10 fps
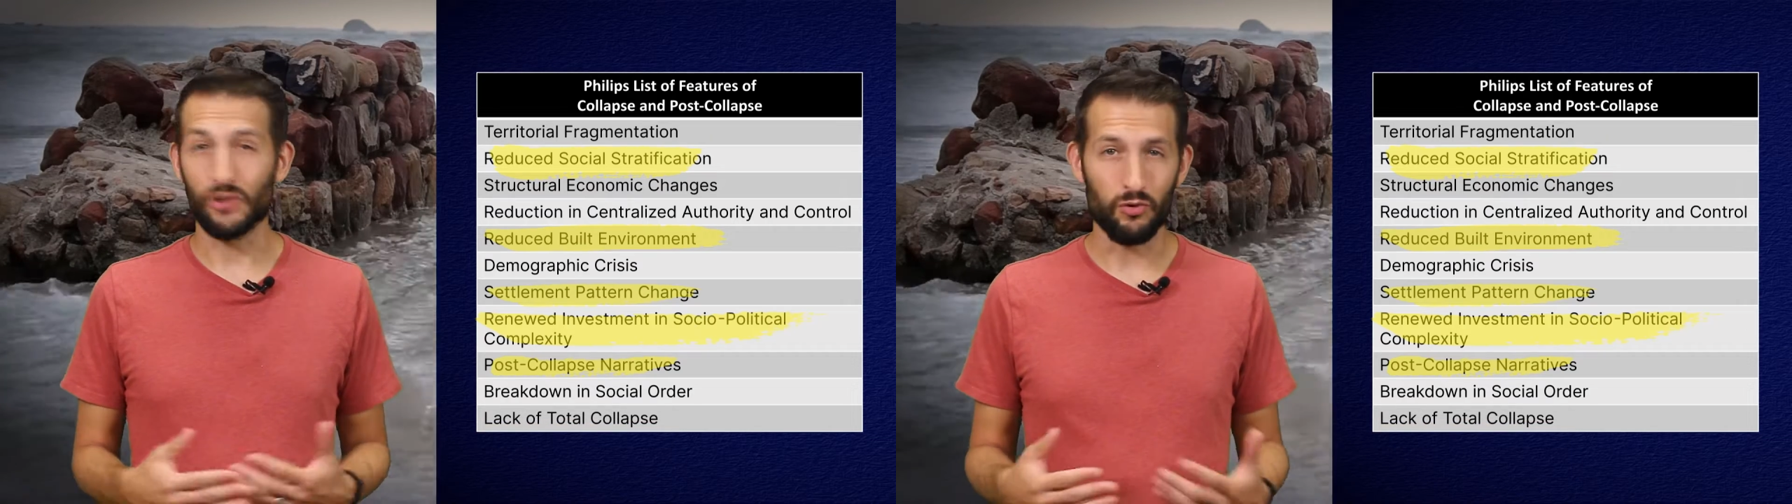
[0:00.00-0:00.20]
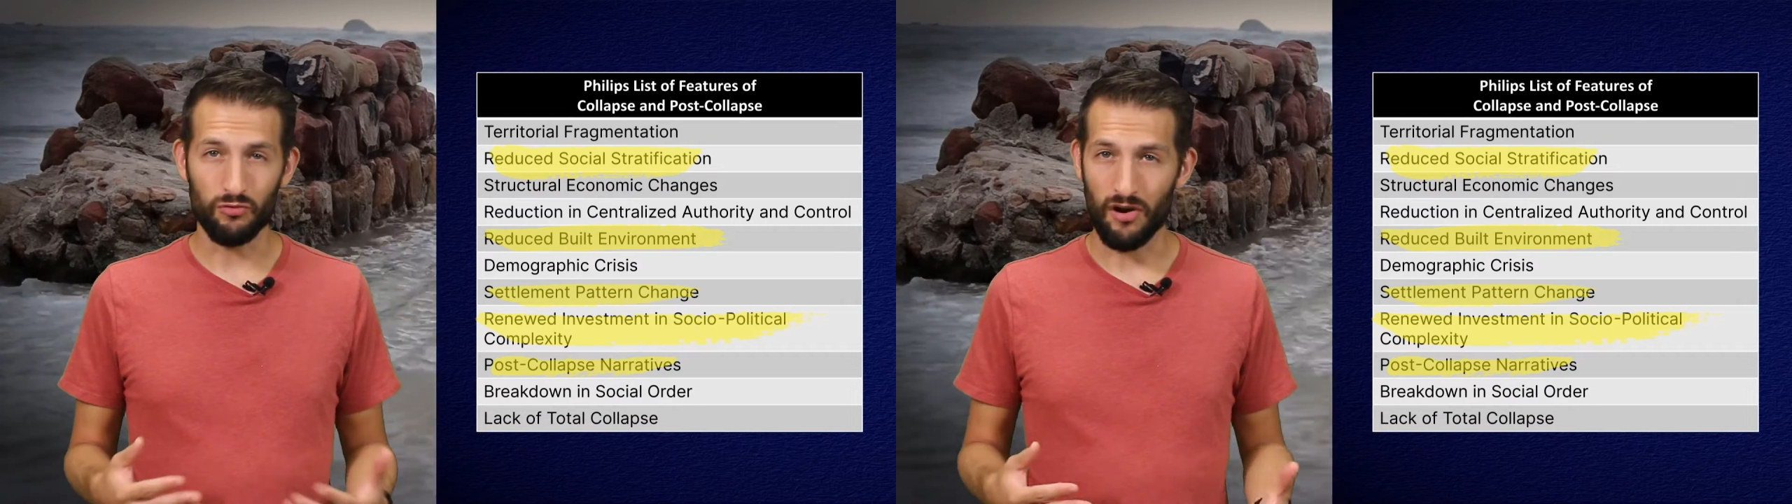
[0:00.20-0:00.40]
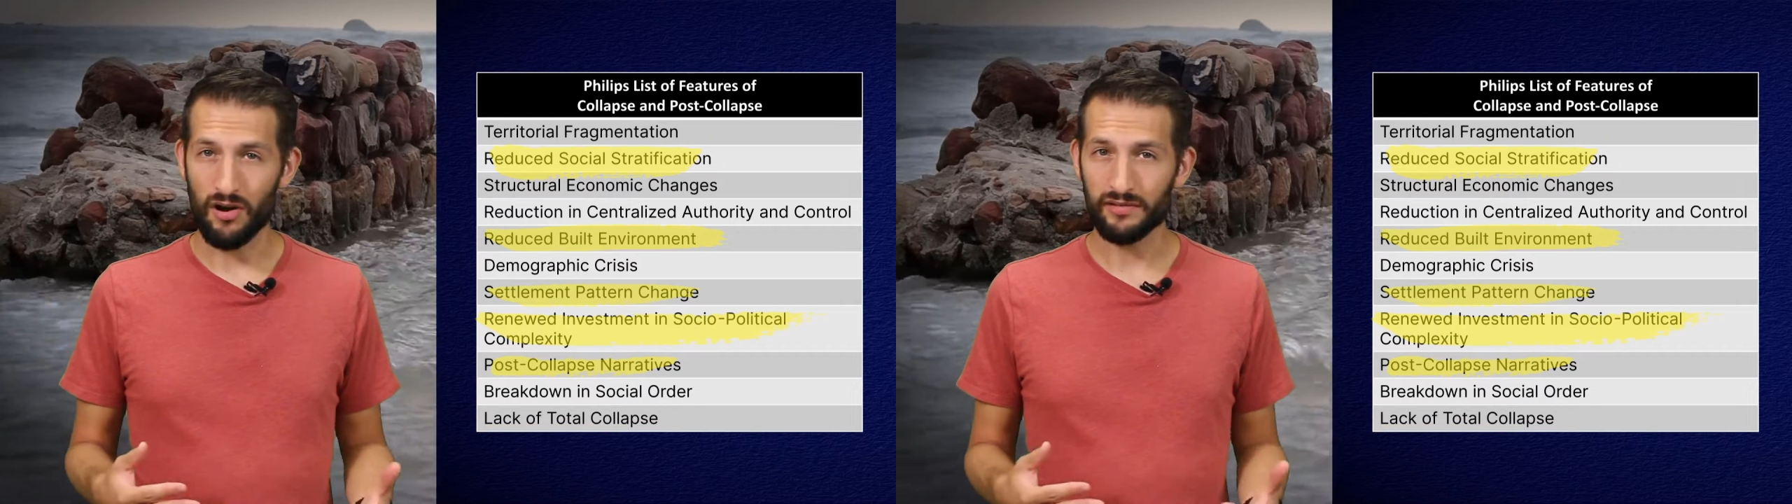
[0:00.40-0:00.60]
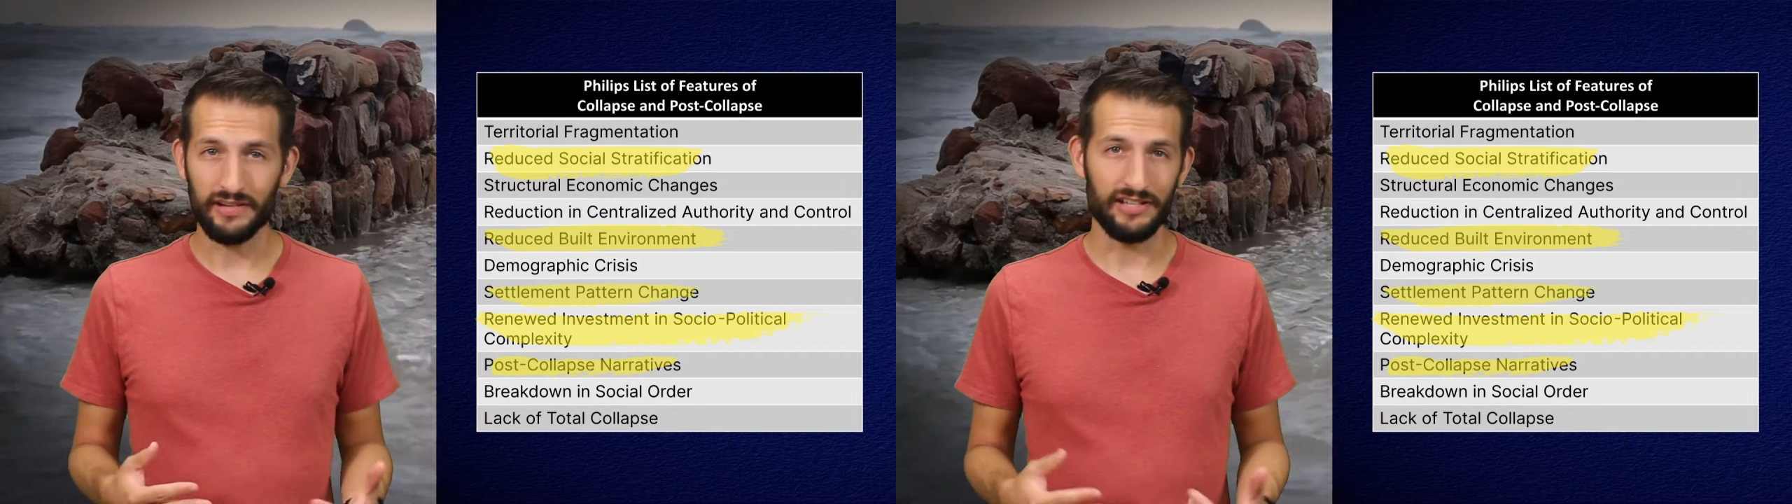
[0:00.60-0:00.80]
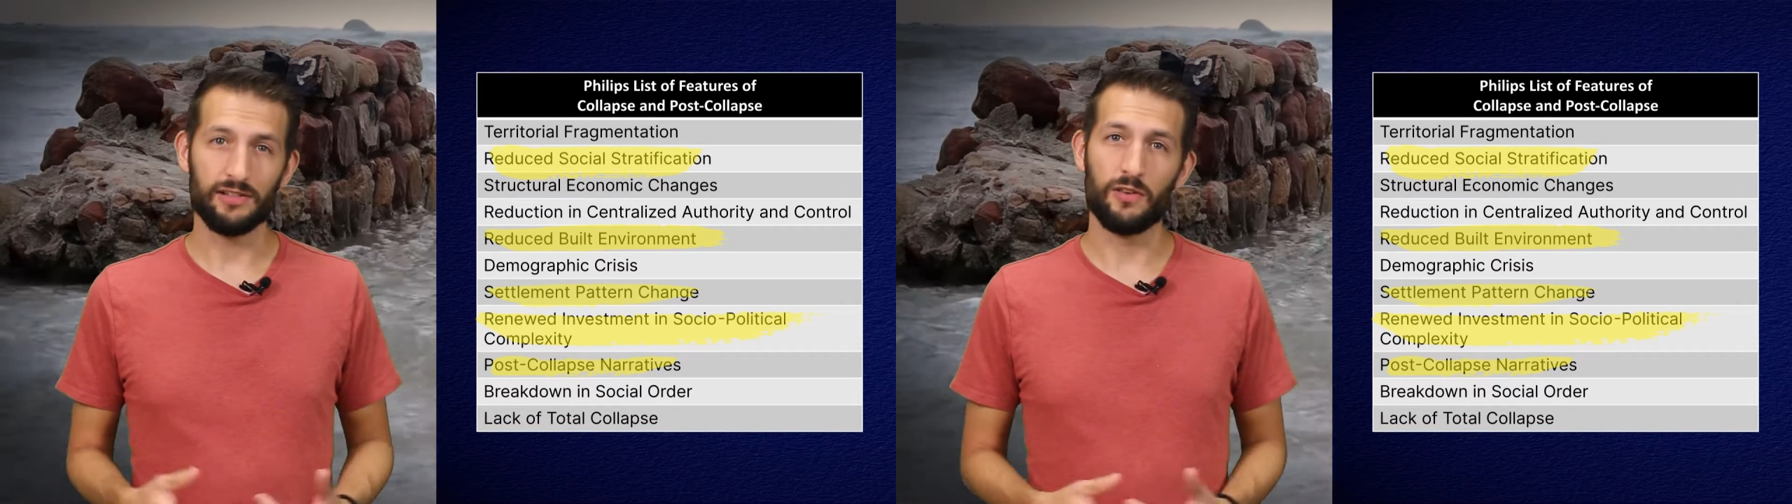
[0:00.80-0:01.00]
so
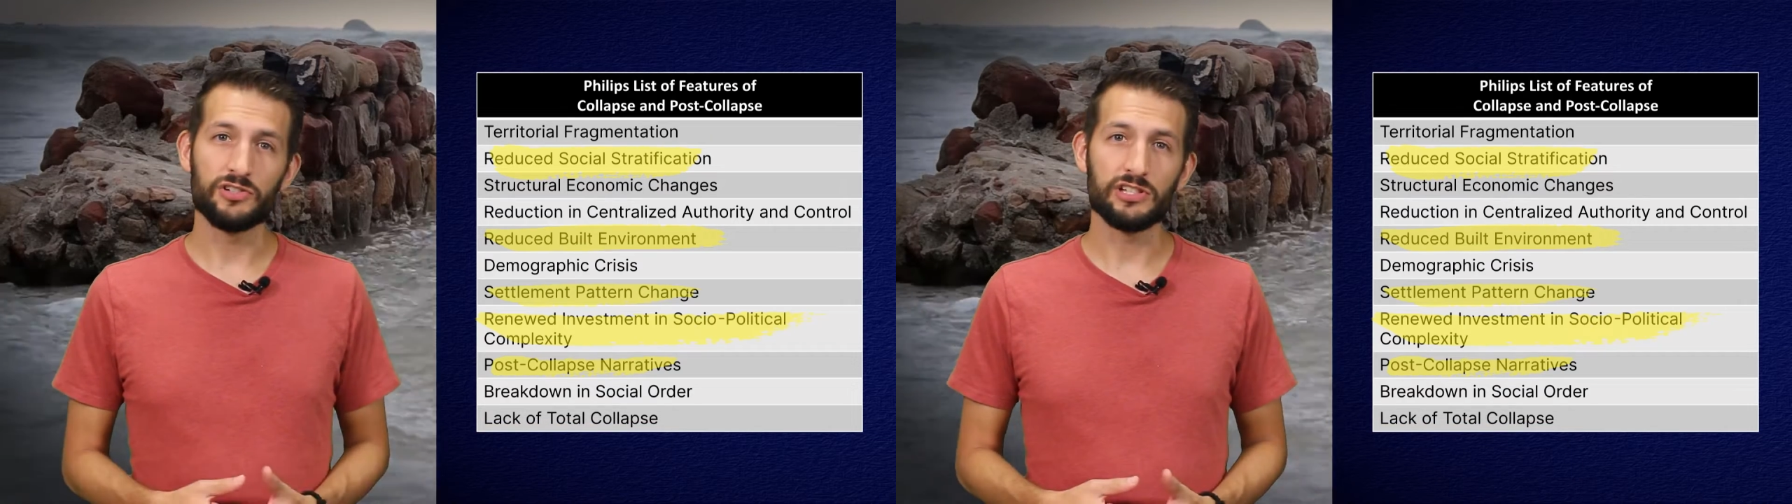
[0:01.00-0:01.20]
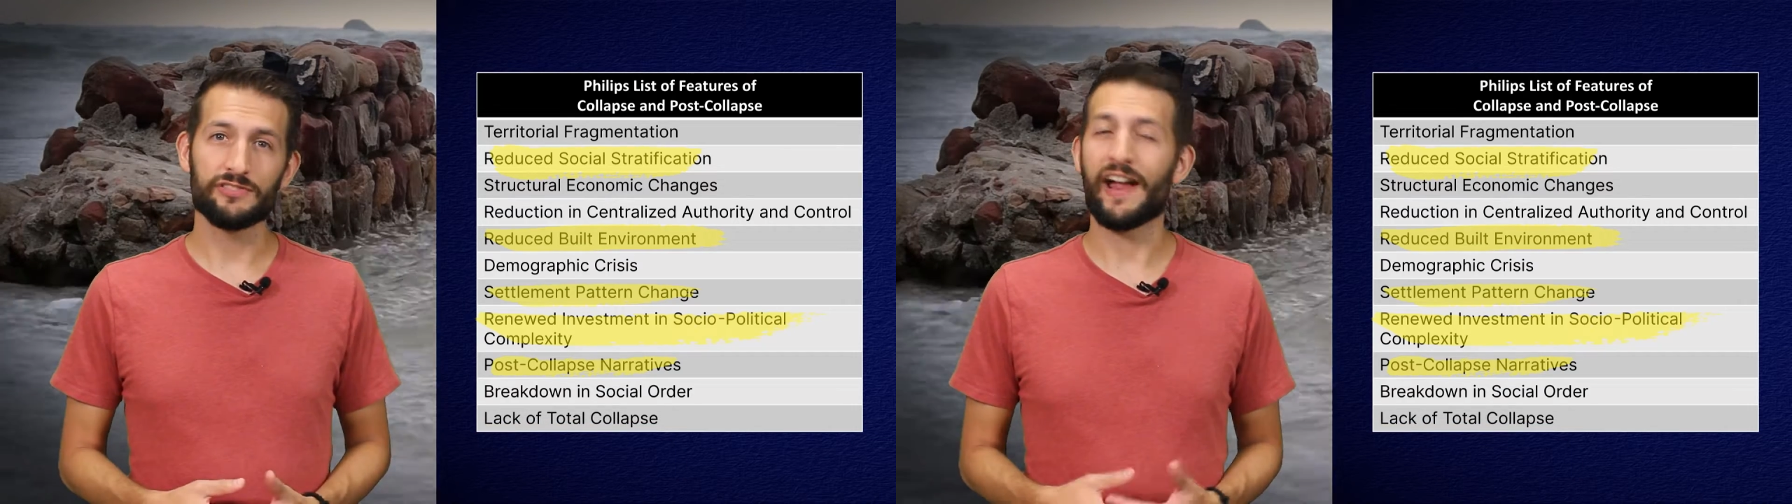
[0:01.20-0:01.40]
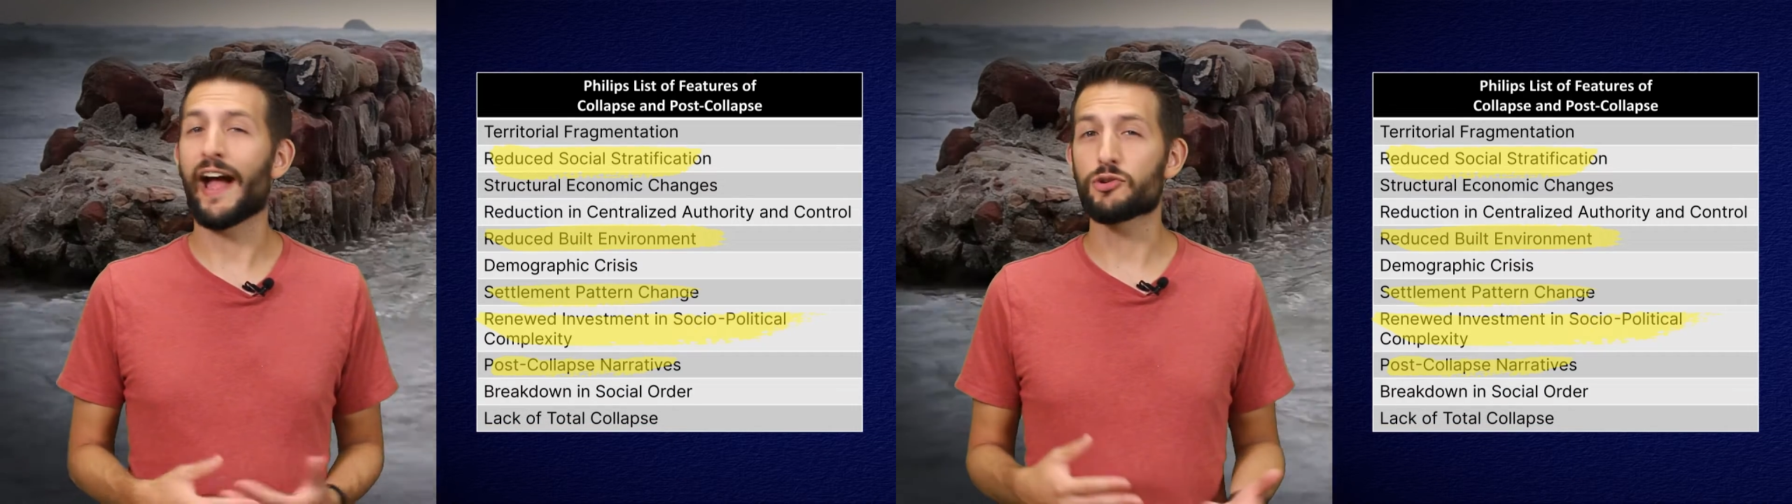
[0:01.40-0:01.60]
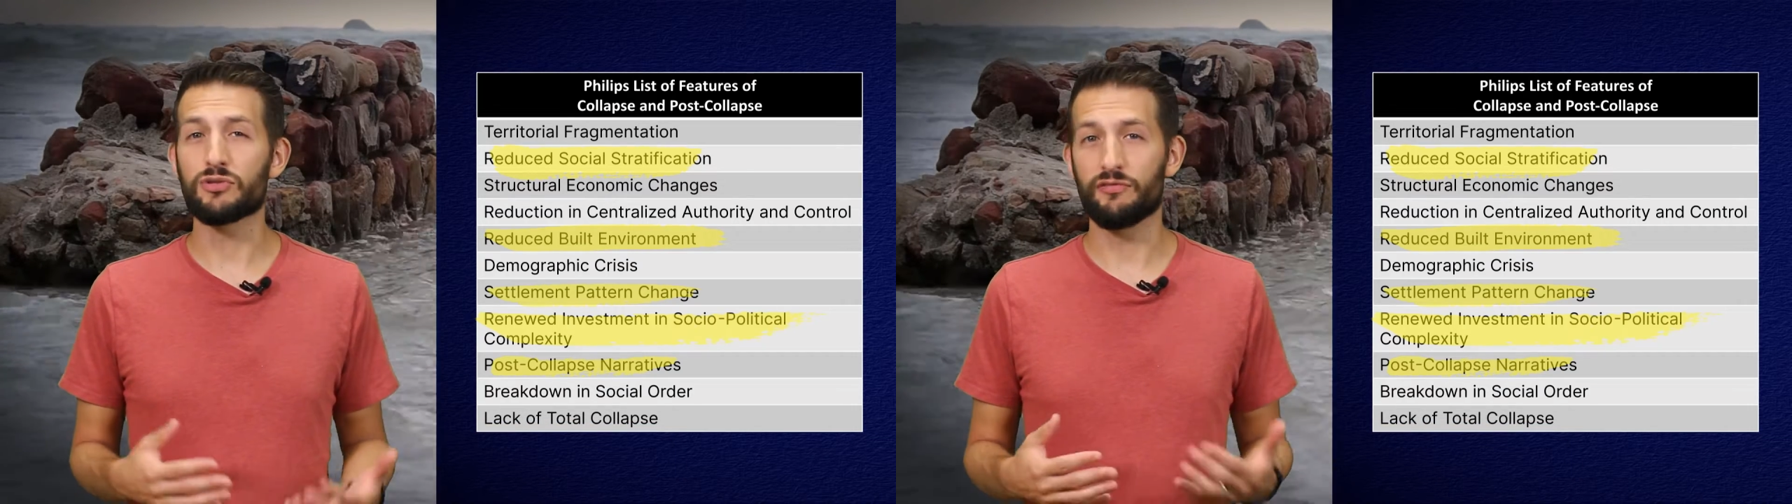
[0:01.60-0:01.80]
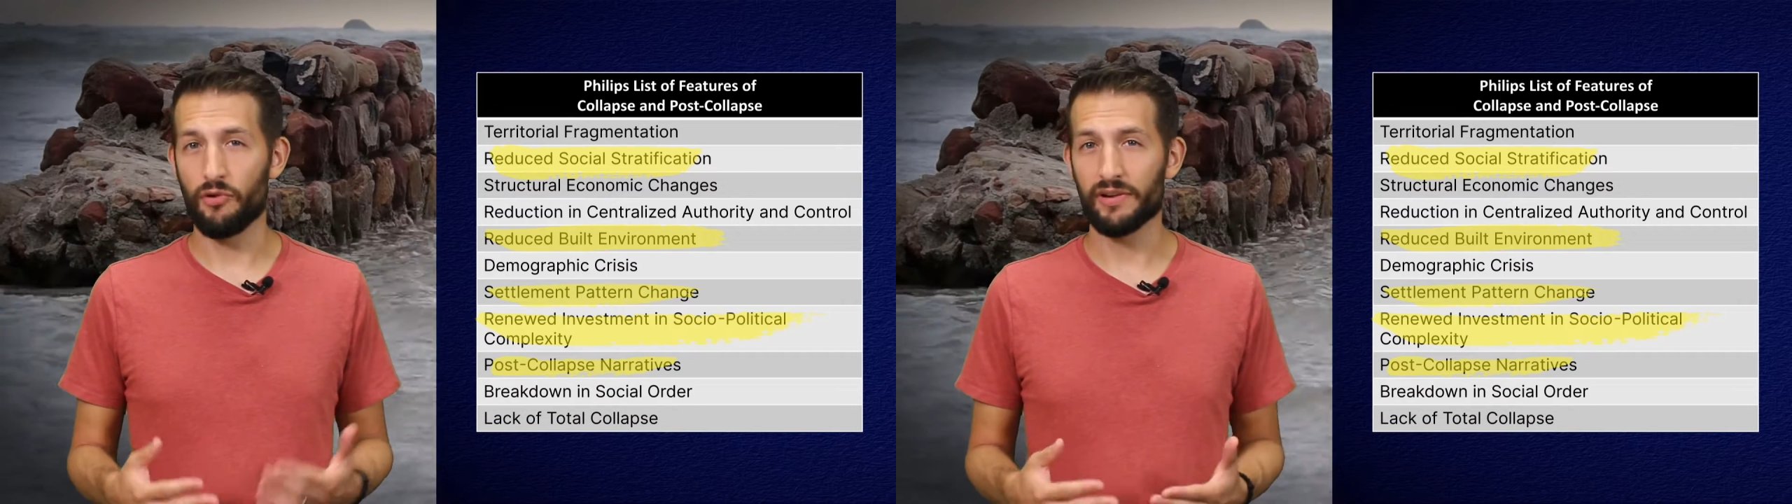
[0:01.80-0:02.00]
wrong and solutions for how
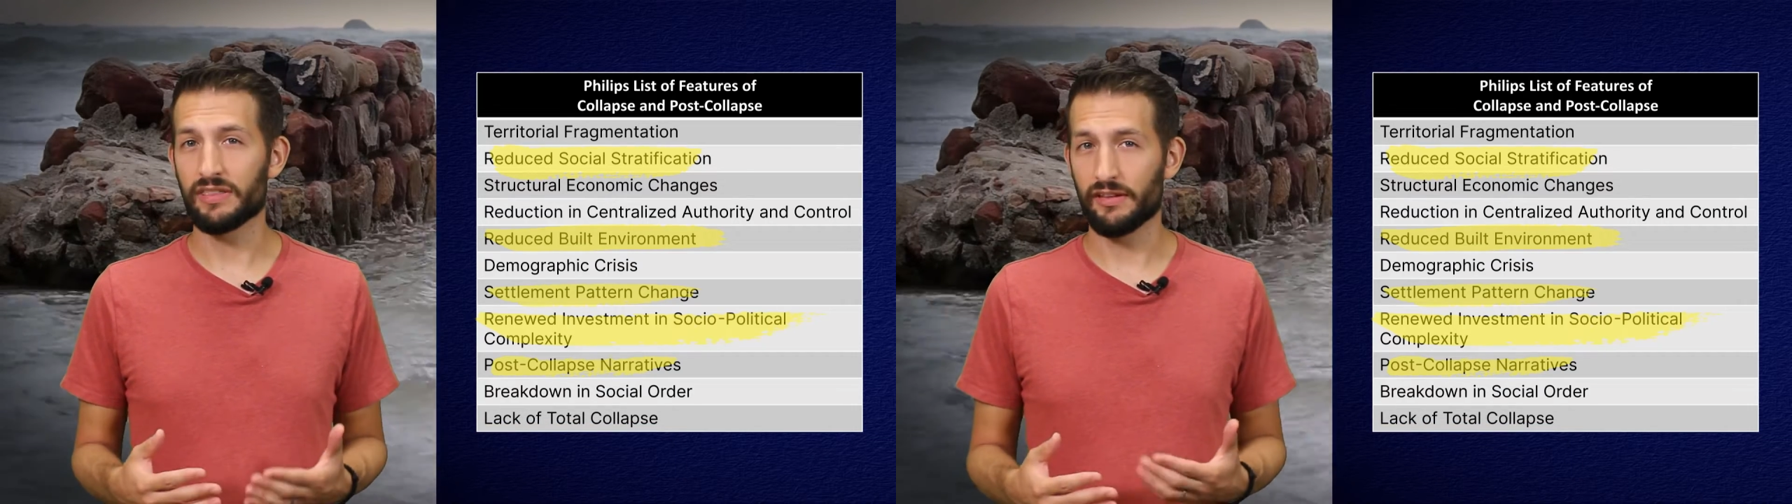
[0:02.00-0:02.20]
to avoid it